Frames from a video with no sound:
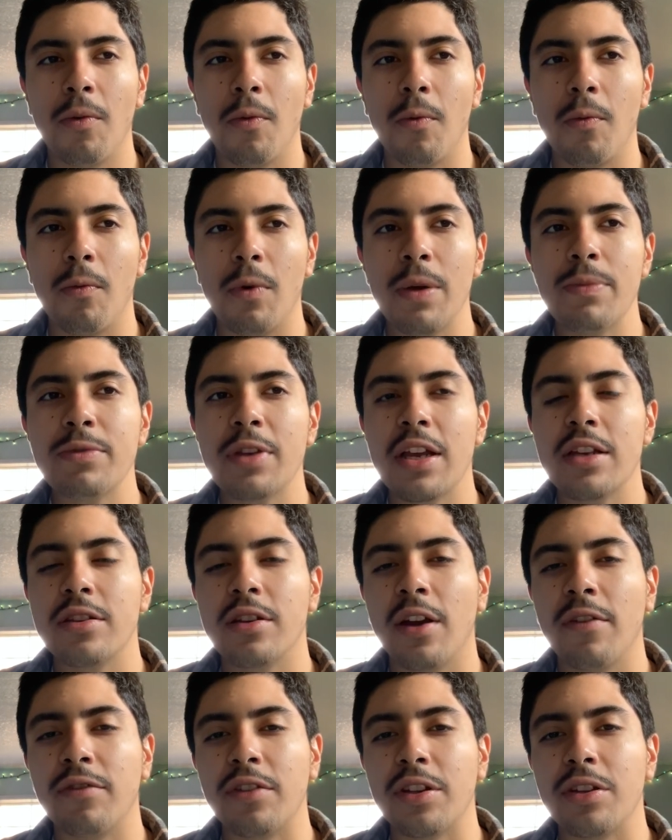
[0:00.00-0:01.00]
Websites
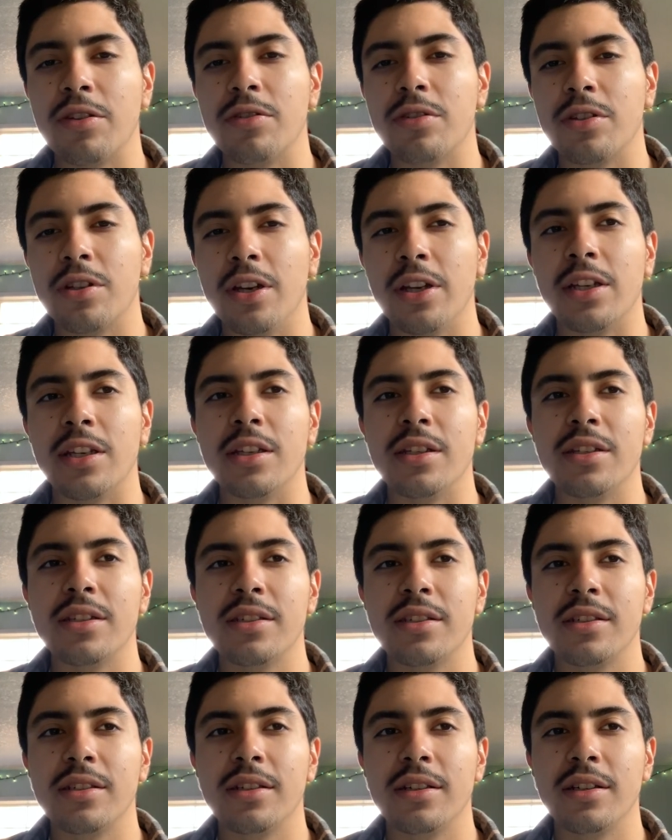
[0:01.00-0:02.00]
often use cookies,
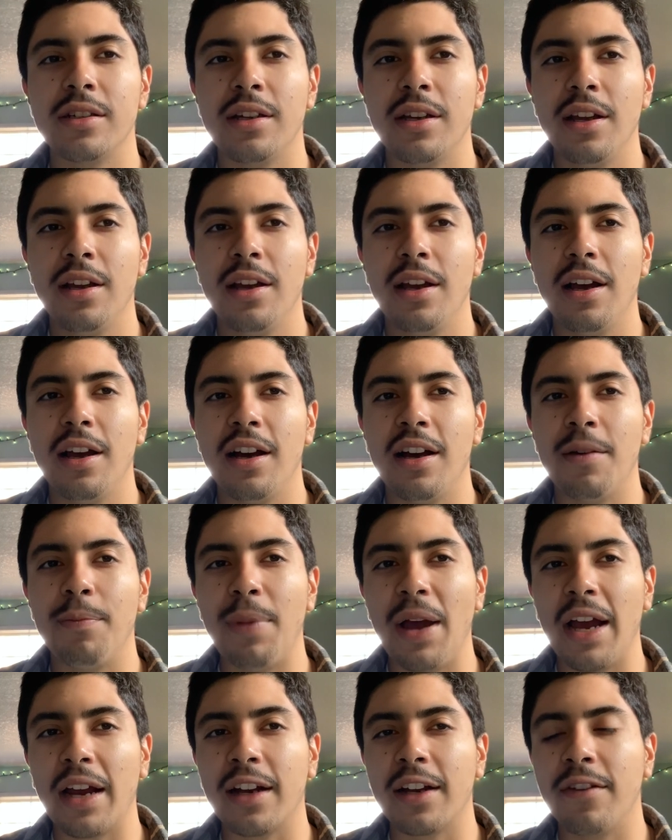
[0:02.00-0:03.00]
a
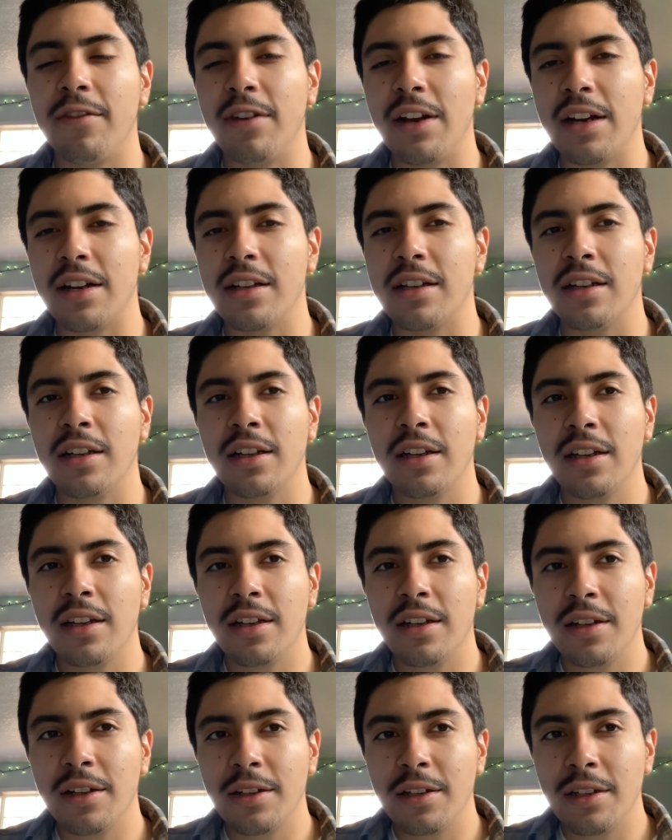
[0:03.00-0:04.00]
packet of data
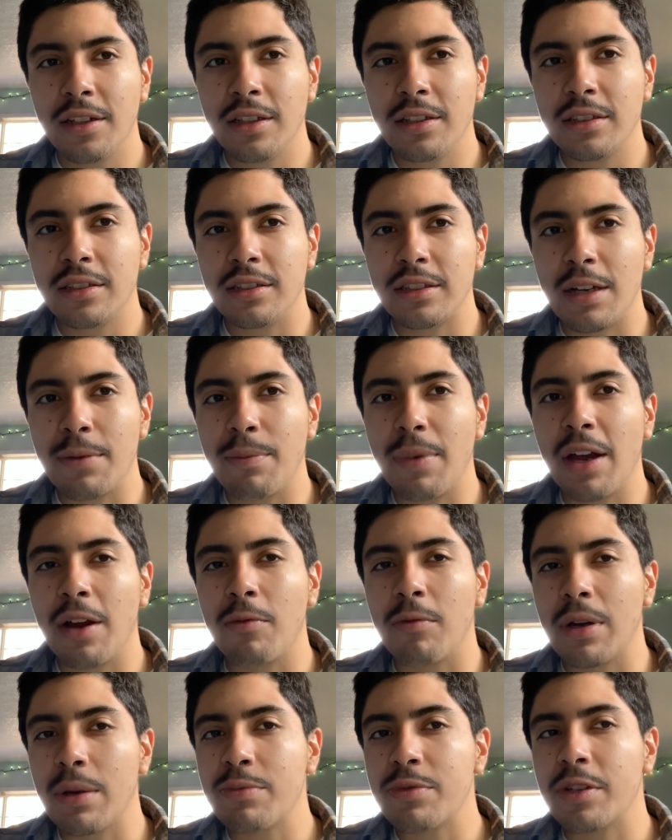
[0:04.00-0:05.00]
sent by a
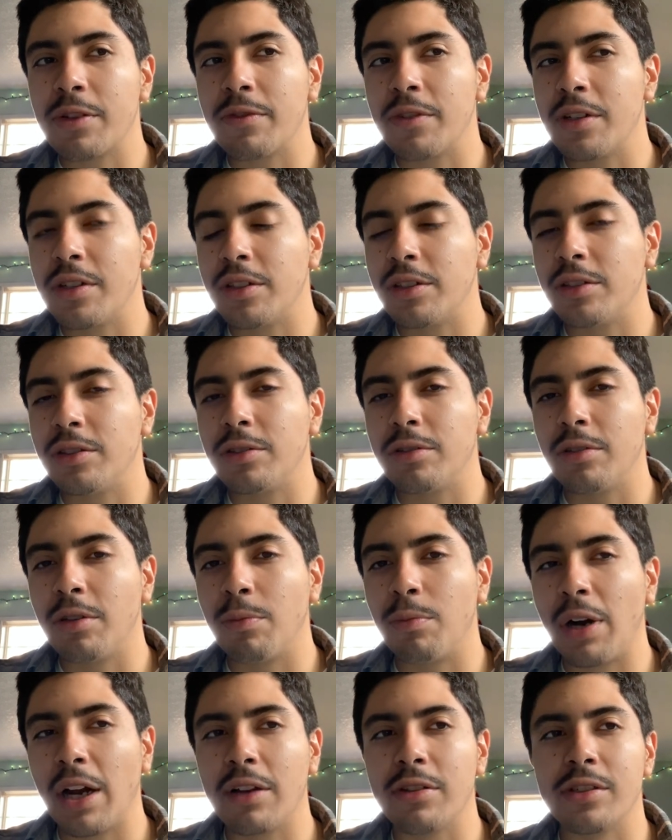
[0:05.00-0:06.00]
web server to a
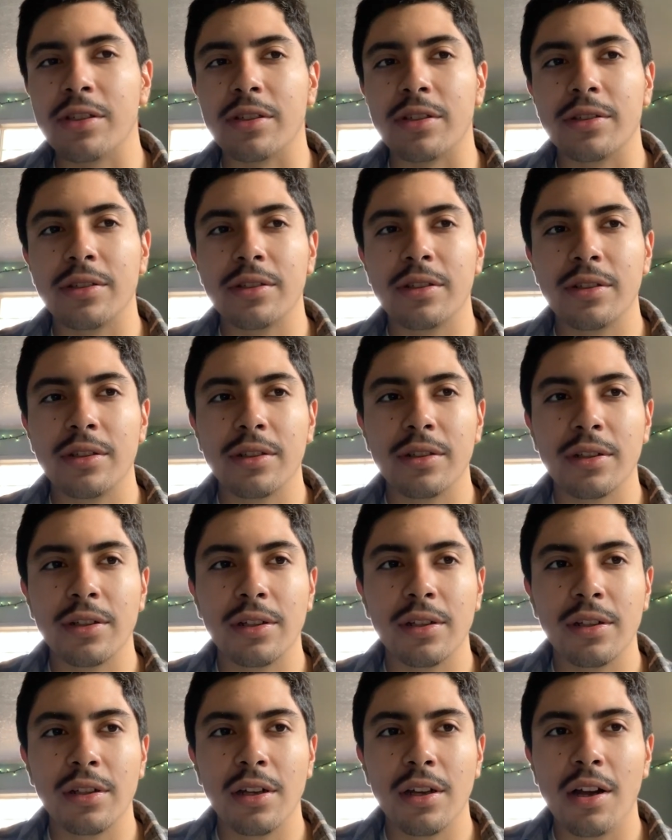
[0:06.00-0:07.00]
browser,
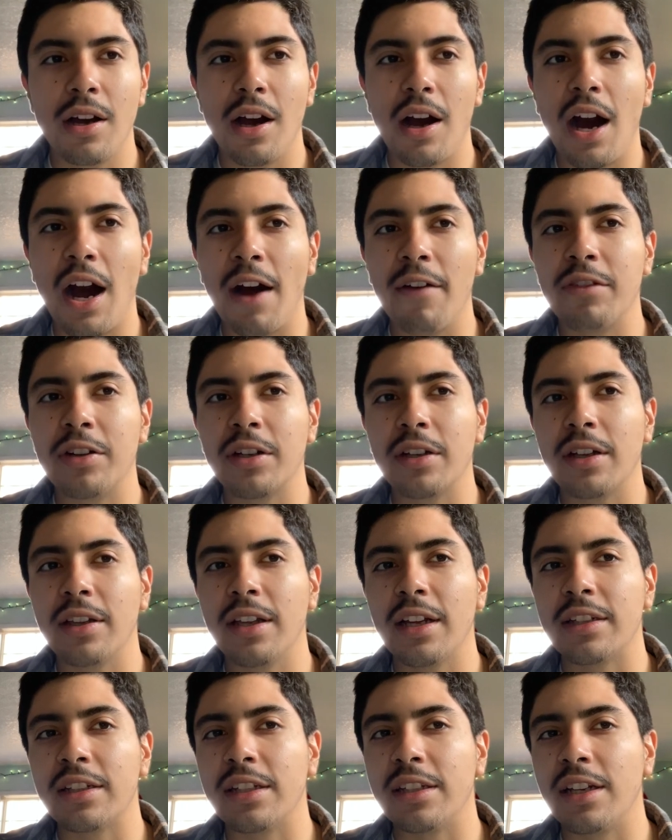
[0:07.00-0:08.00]
often
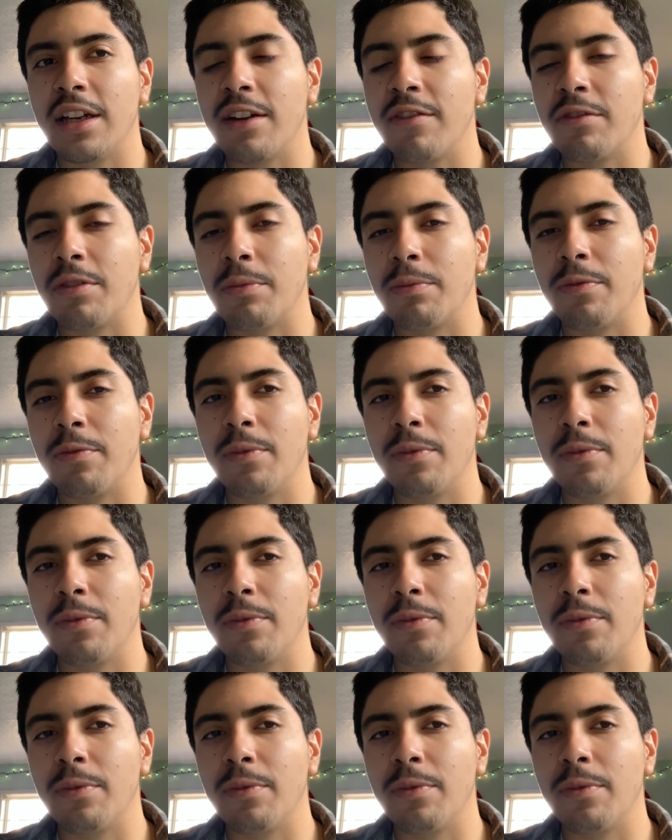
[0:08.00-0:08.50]
collecting data from